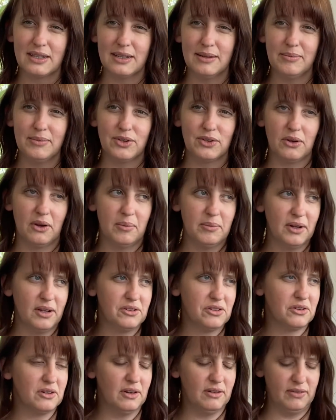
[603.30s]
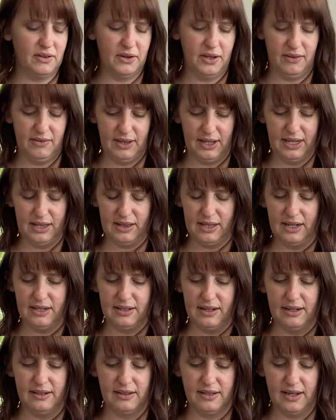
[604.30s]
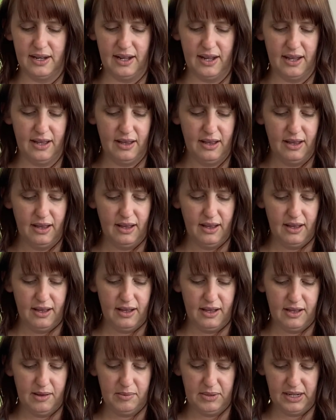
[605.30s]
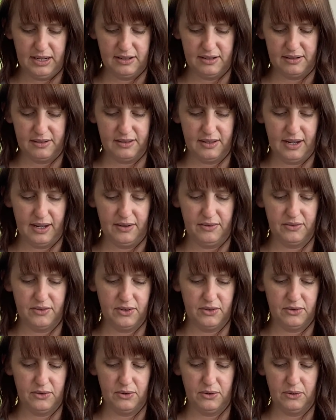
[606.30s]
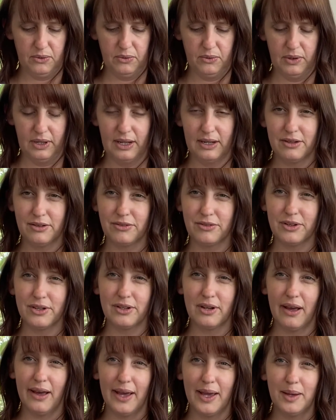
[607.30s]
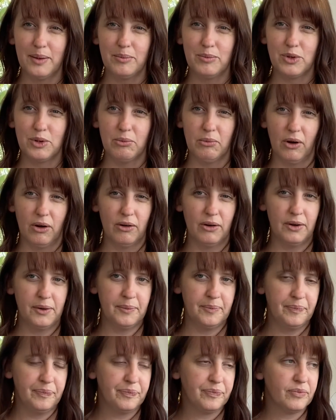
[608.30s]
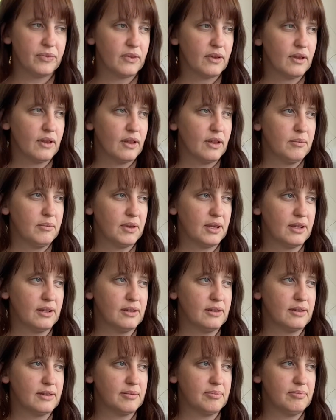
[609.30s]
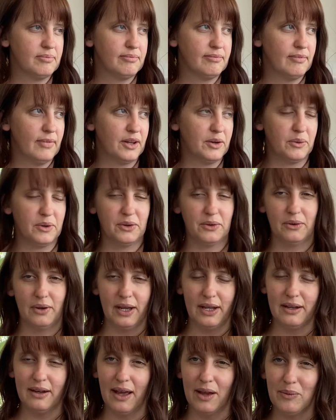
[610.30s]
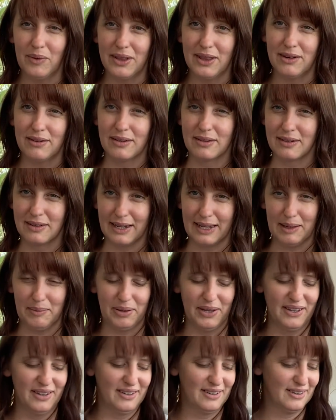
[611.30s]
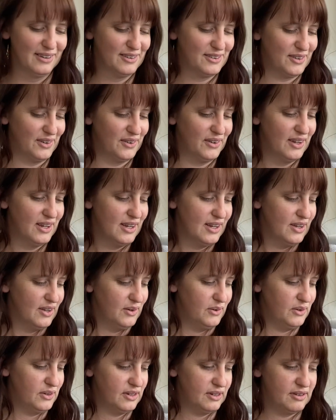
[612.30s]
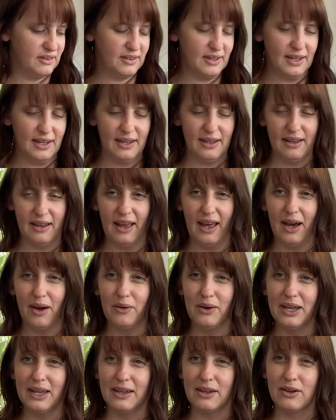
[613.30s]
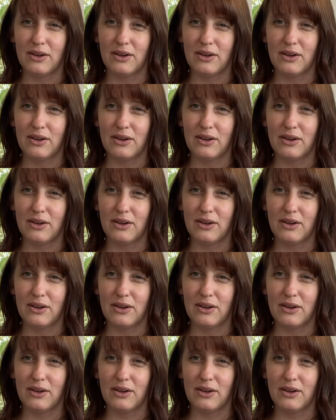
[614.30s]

him, so I'm not sure if I'll even get that done today. I might just have to do extra time tomorrow because I don't want to do it at night when they're asleep. So we'll just see how it